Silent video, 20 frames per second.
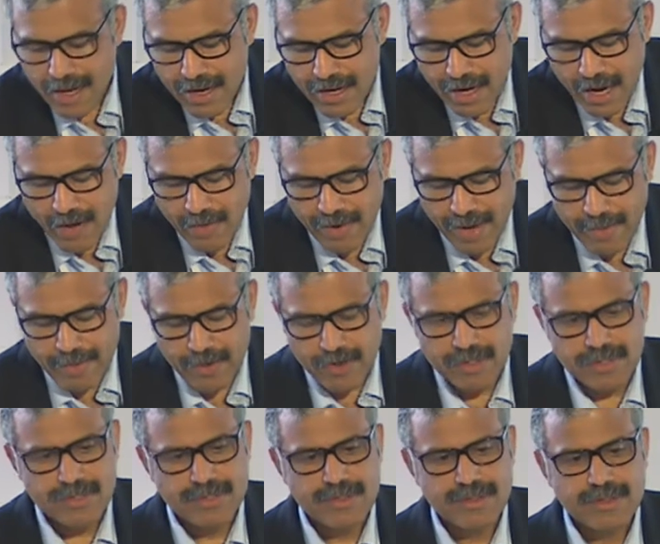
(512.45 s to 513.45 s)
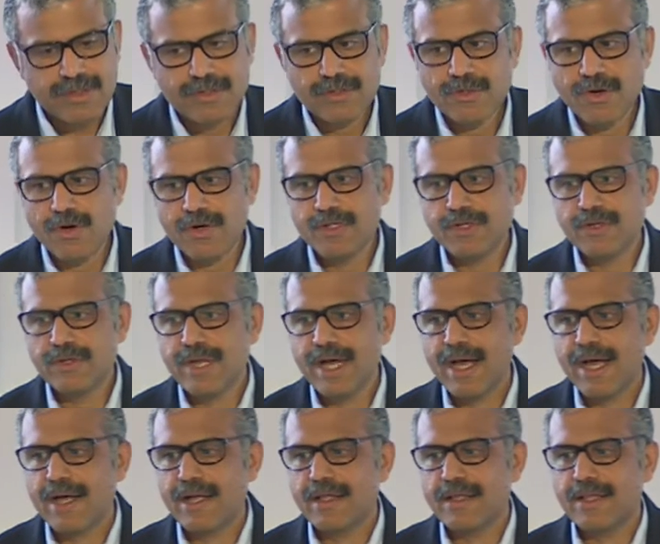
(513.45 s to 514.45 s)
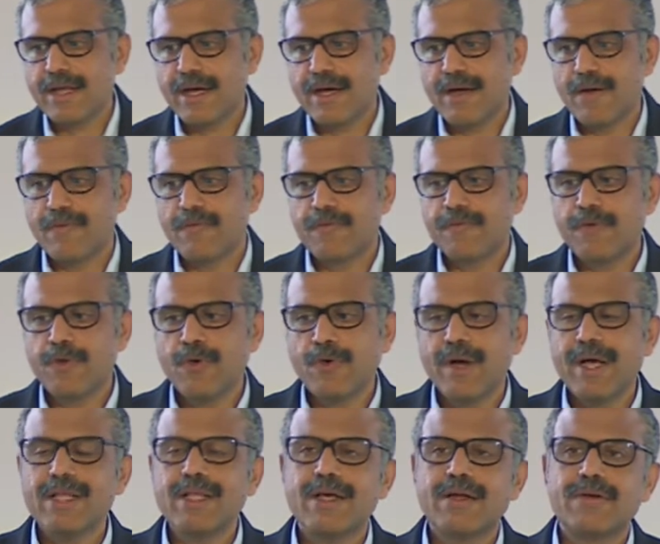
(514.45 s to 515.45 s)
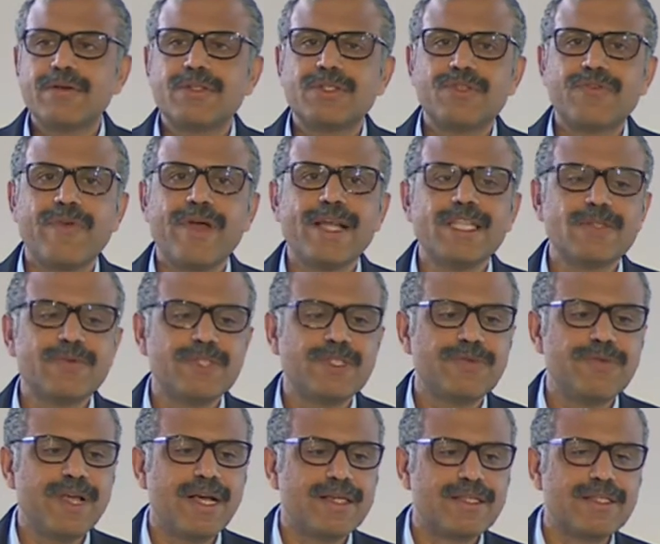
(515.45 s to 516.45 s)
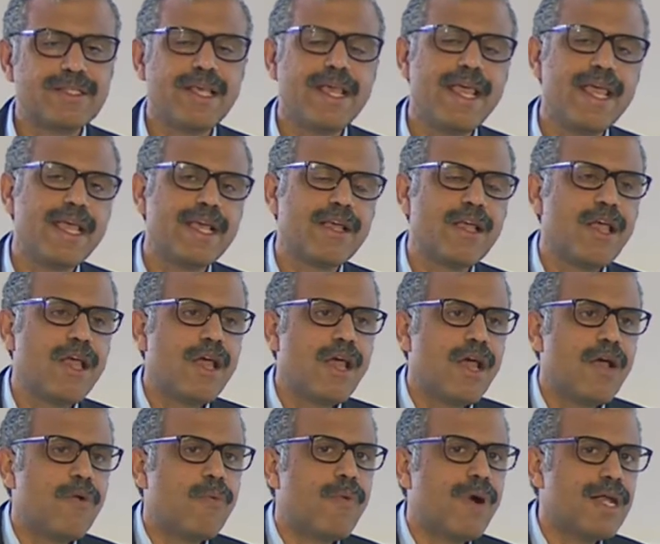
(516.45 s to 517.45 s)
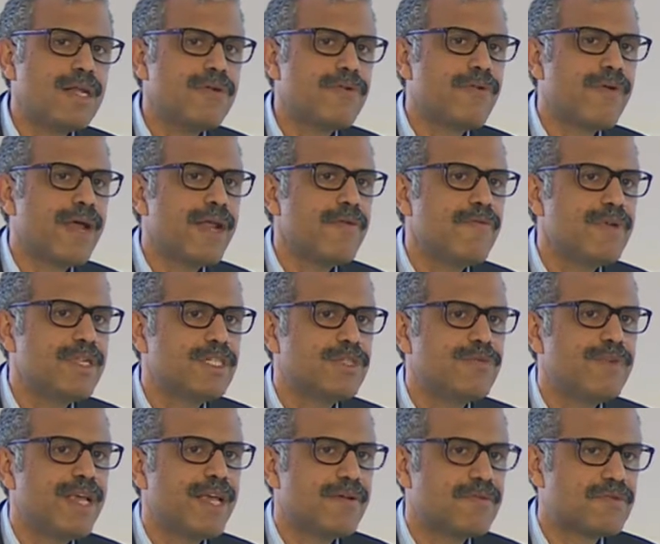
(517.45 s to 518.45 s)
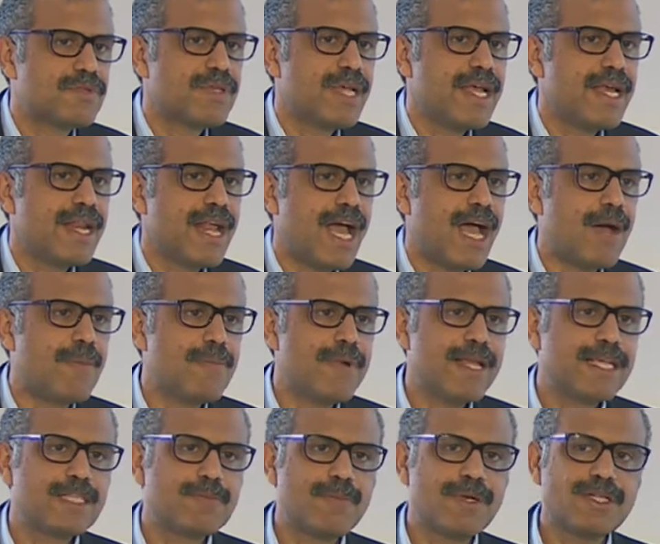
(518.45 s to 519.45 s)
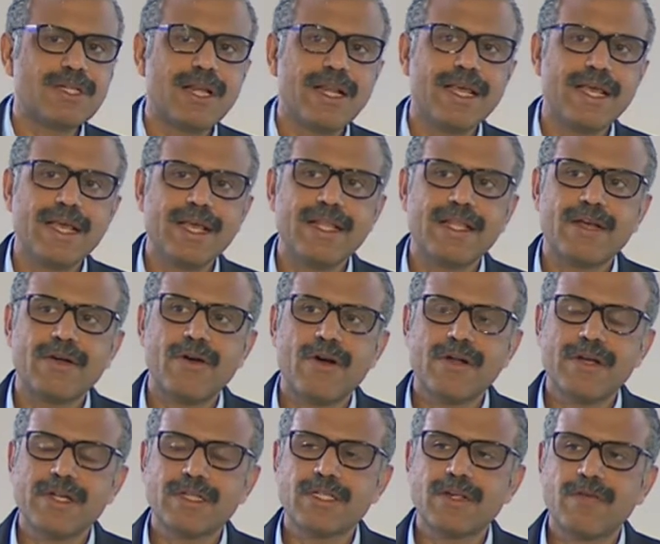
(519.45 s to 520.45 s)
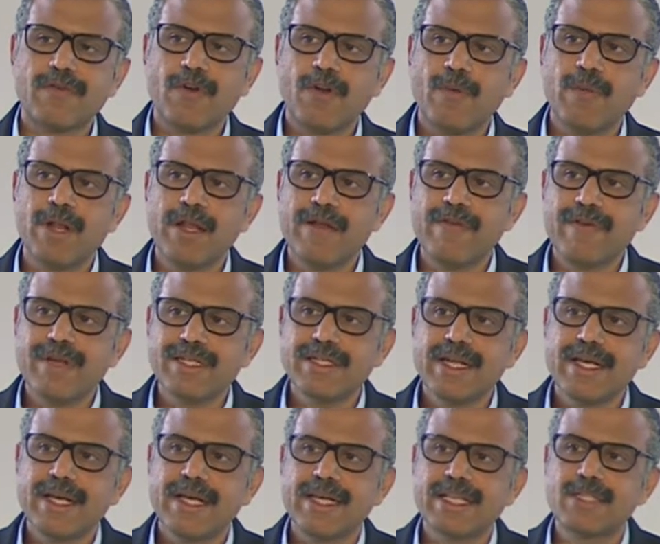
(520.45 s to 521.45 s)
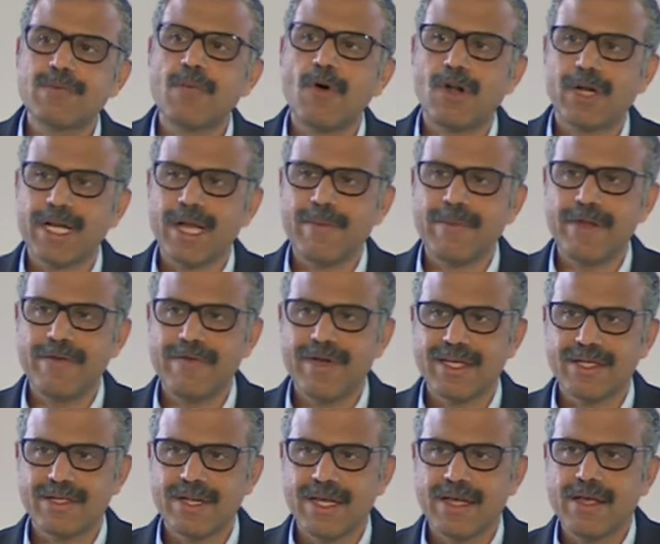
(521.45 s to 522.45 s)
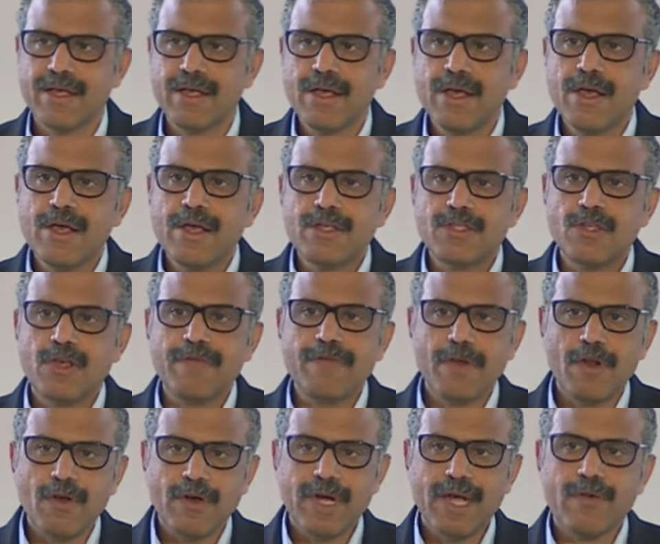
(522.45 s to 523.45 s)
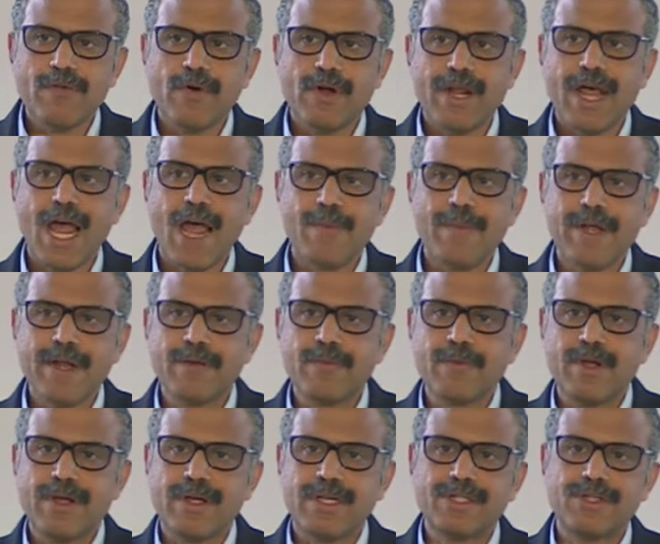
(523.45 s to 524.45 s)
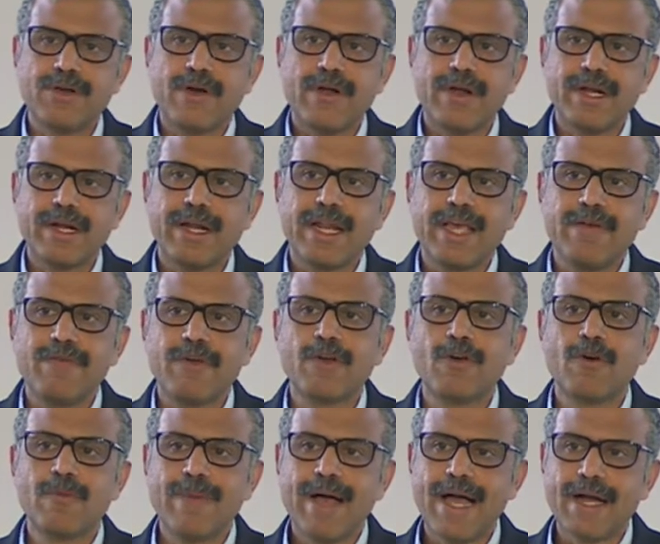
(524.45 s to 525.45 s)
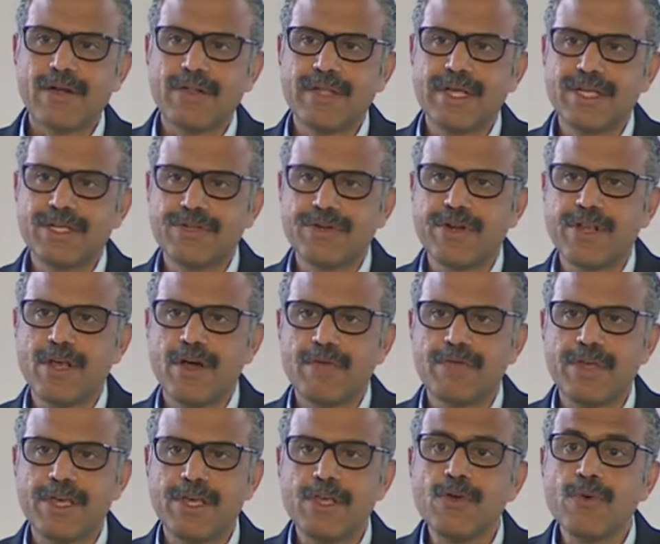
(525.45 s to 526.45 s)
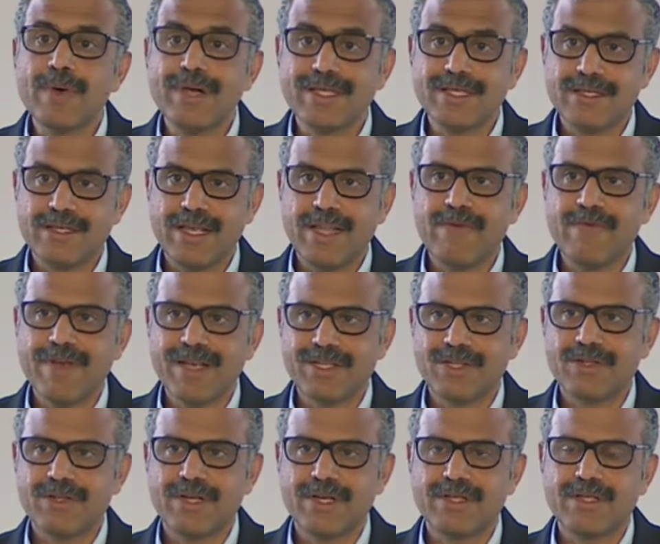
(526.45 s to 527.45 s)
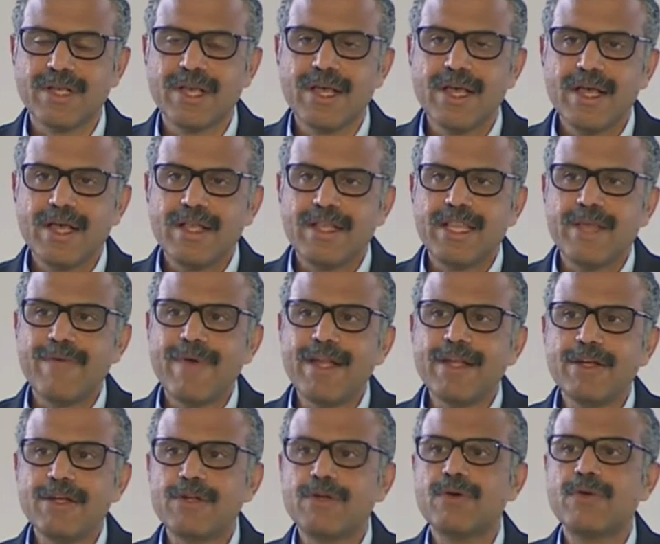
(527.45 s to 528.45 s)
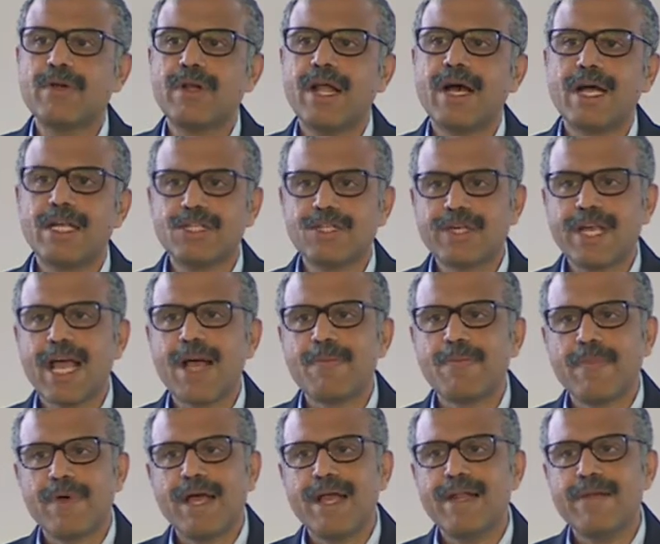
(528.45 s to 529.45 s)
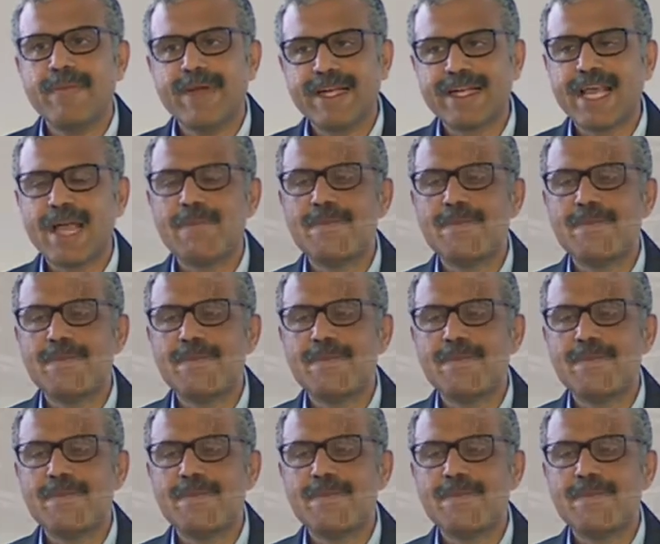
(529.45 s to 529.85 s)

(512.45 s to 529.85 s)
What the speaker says: Now I'm going to go to the few other trends which we are seeing. One trend which we have seen happening, especially in the context of global investing, is small cap investing. So if you look at what happened historically, if you go back to the history of the US investors, they went into large cap and mid cap